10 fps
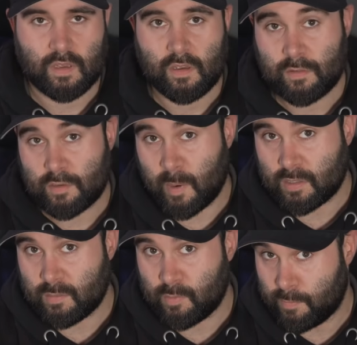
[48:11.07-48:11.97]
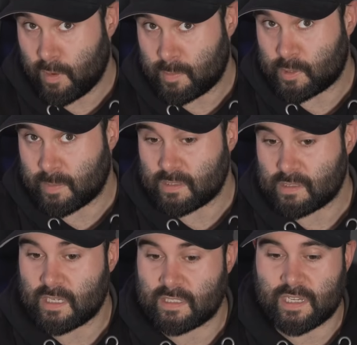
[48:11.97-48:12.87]
refurbishment,
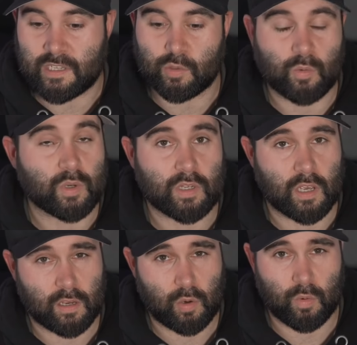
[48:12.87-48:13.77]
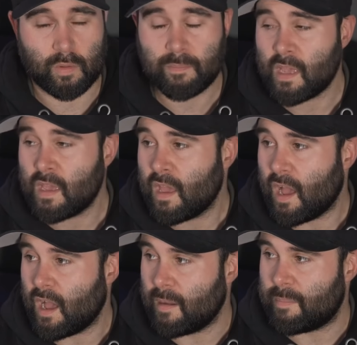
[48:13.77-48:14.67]
as Daniel would call them,
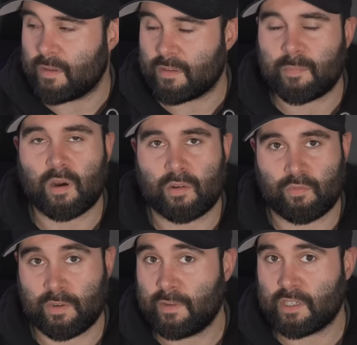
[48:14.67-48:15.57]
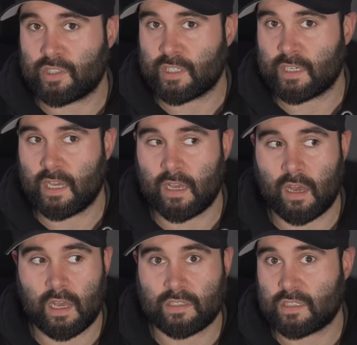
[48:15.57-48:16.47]
but Spartan Refinishing
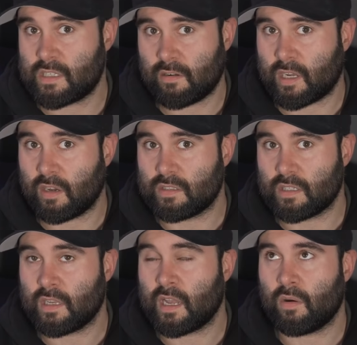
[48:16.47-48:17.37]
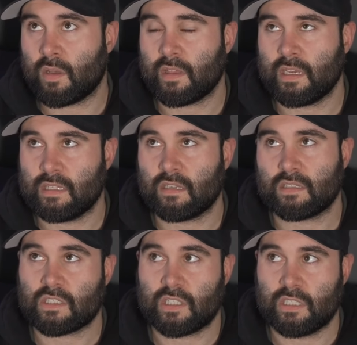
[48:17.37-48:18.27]
is a Cerakota. Now I think he does
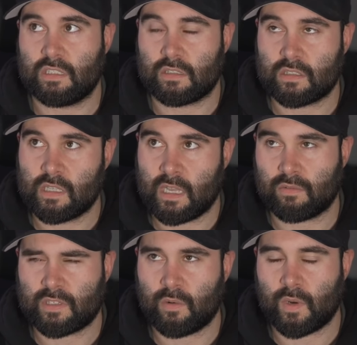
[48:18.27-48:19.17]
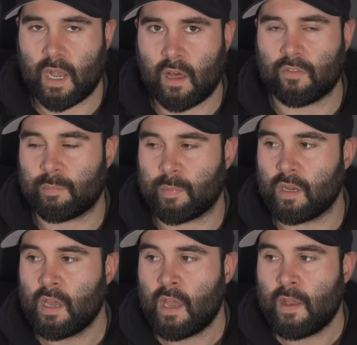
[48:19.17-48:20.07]
actually now sell guns, but
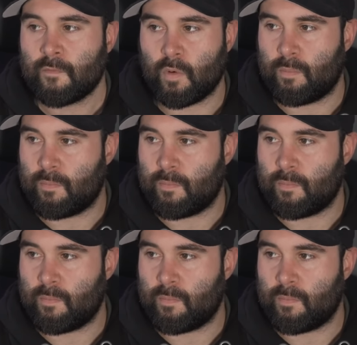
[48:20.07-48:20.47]
for